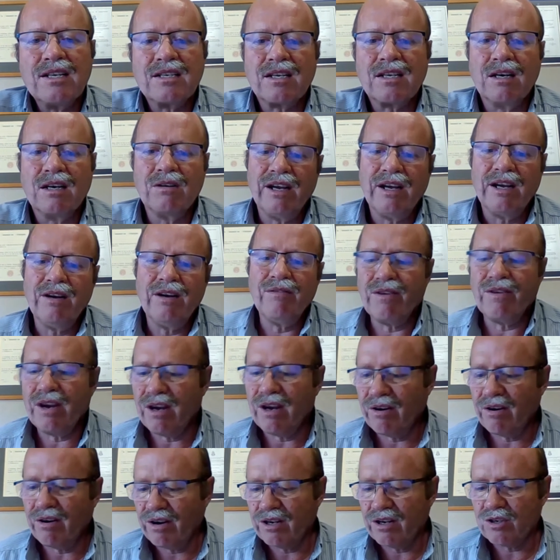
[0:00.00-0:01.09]
So in
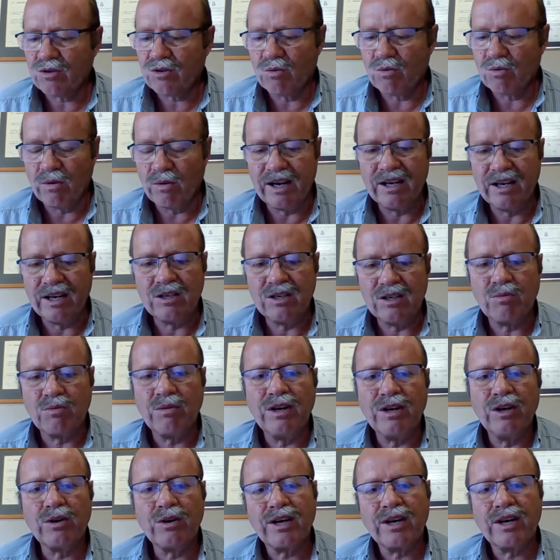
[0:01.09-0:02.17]
various ways,
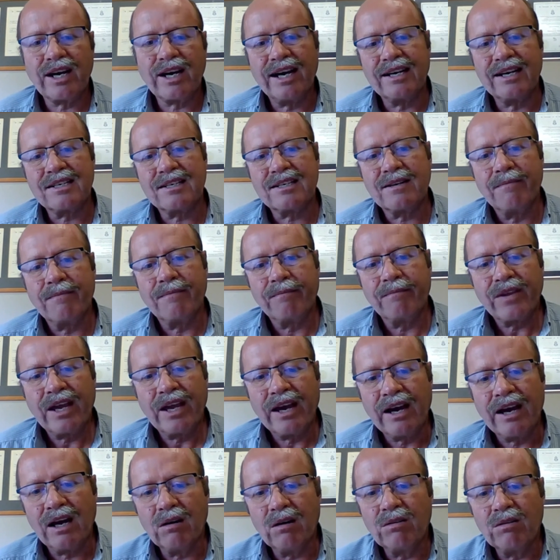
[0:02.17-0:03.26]
we look at
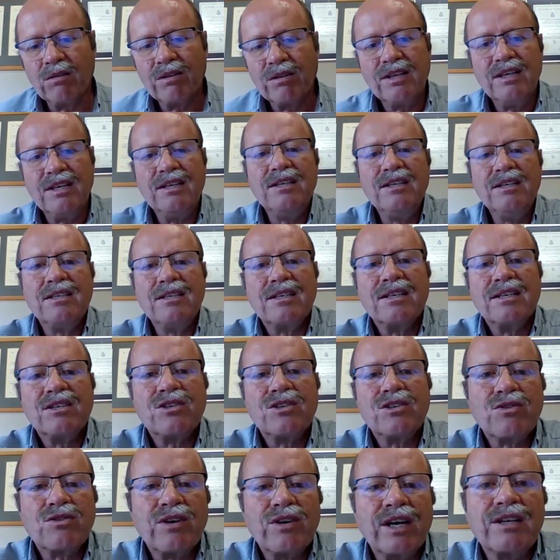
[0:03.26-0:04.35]
how these
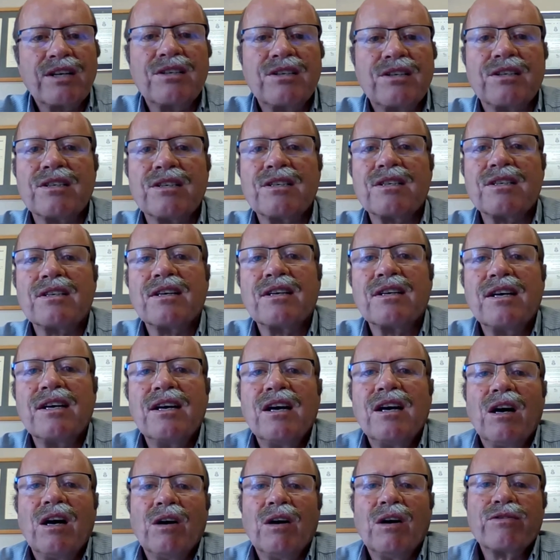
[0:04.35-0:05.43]
structures
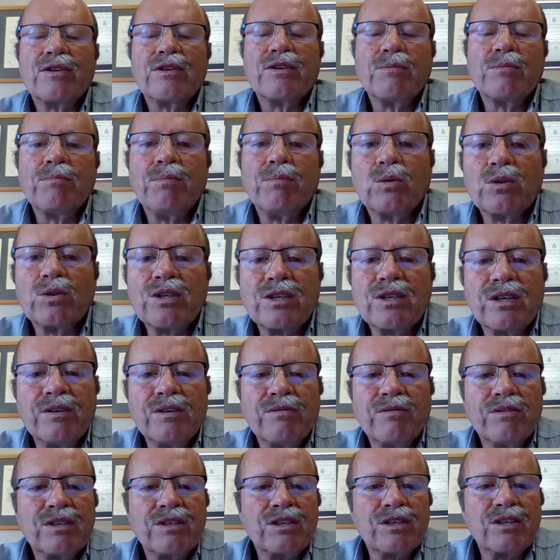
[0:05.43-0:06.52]
of support
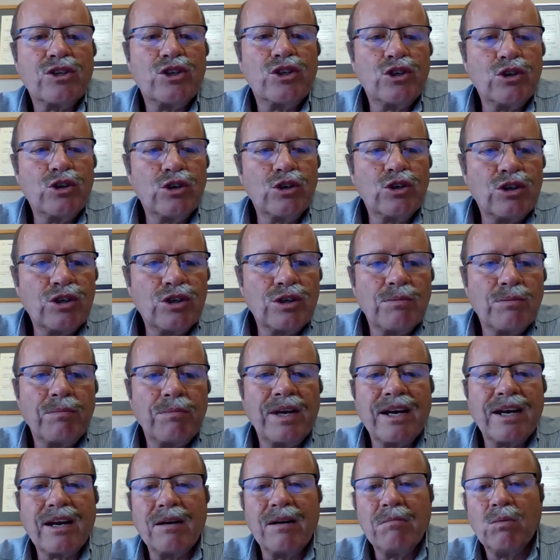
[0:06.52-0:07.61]
services should
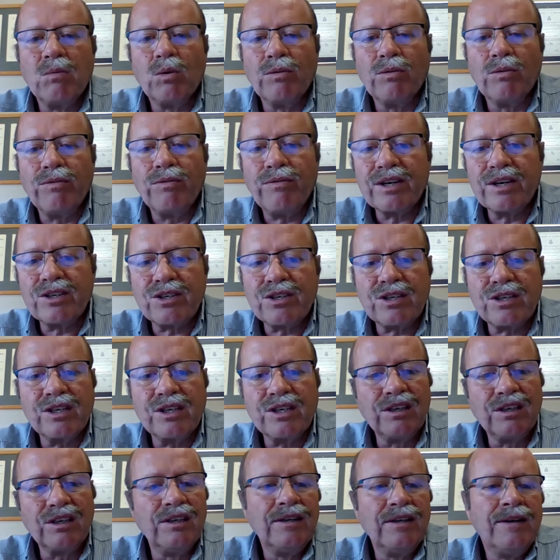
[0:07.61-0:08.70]
become more
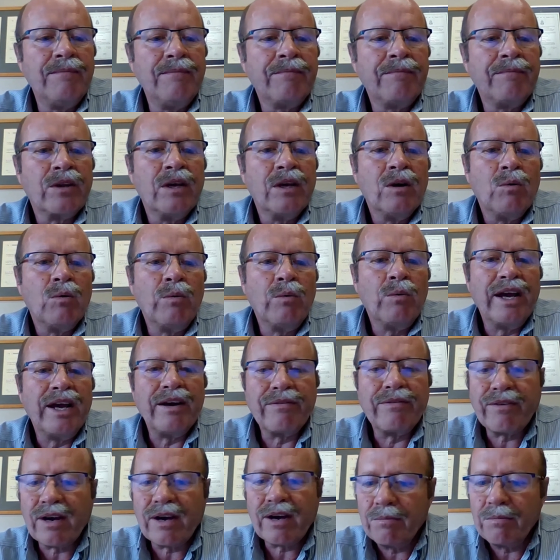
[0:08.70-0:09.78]
functional. We
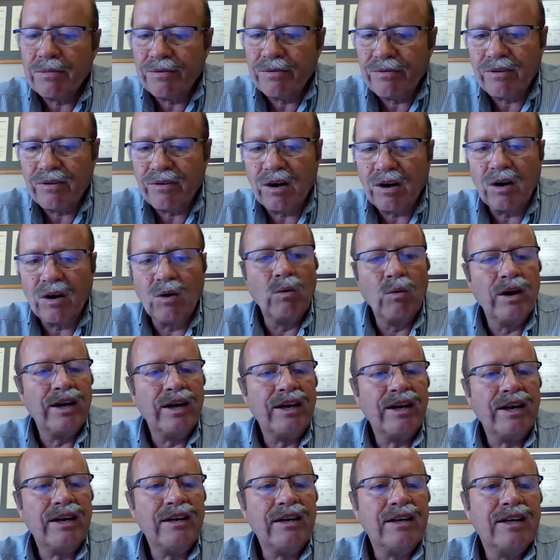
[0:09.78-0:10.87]
have come a far
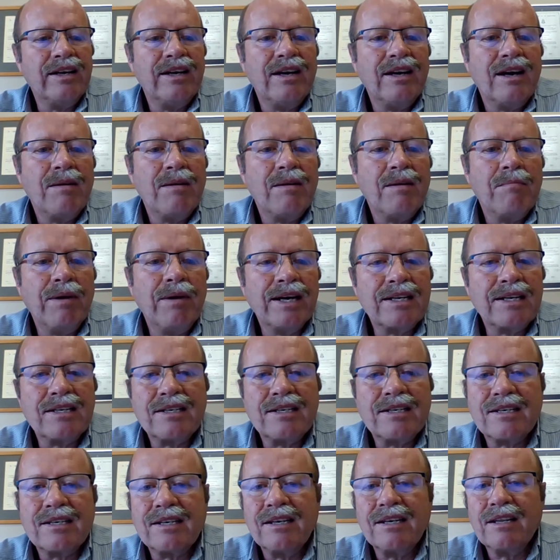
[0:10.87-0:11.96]
way,
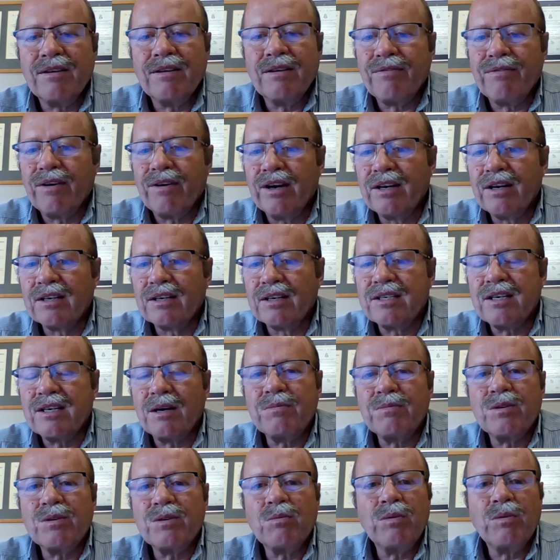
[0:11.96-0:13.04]
but in the final
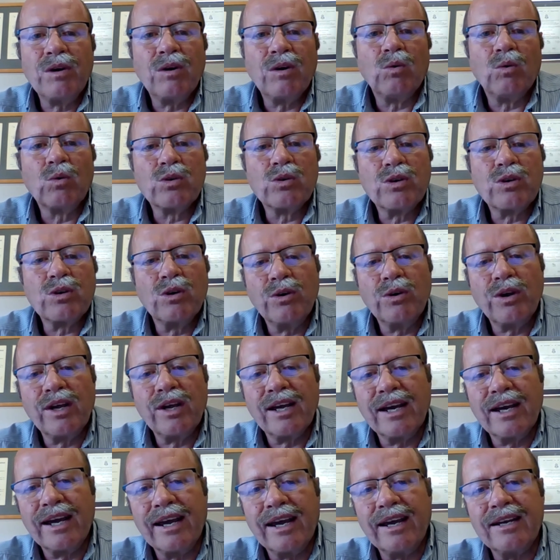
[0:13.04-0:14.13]
chapter, we are also
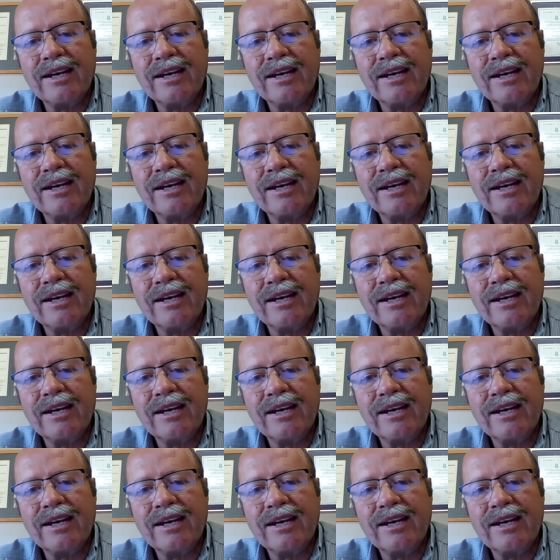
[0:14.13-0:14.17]
looking